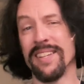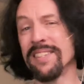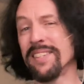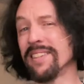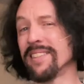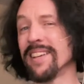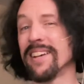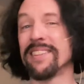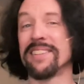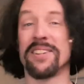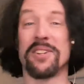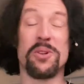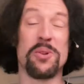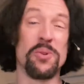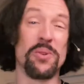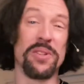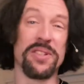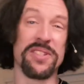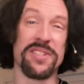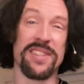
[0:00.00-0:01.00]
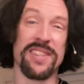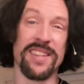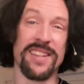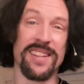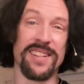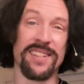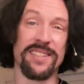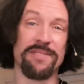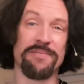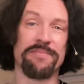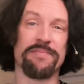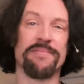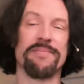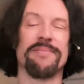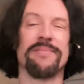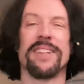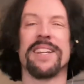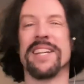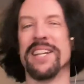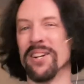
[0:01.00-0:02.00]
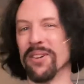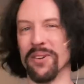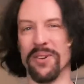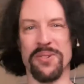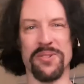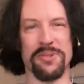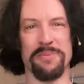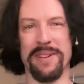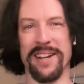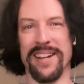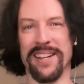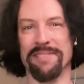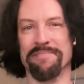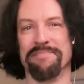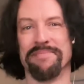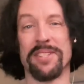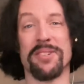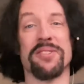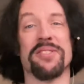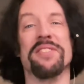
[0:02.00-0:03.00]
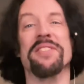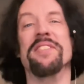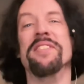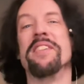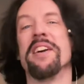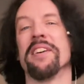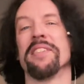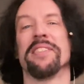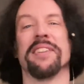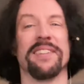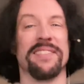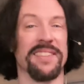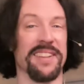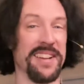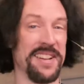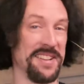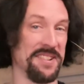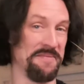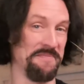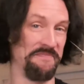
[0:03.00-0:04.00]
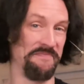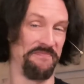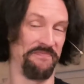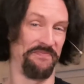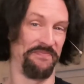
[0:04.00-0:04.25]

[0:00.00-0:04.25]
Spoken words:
Isn't that the coolest thing? Heroes, man. There's nothing like them.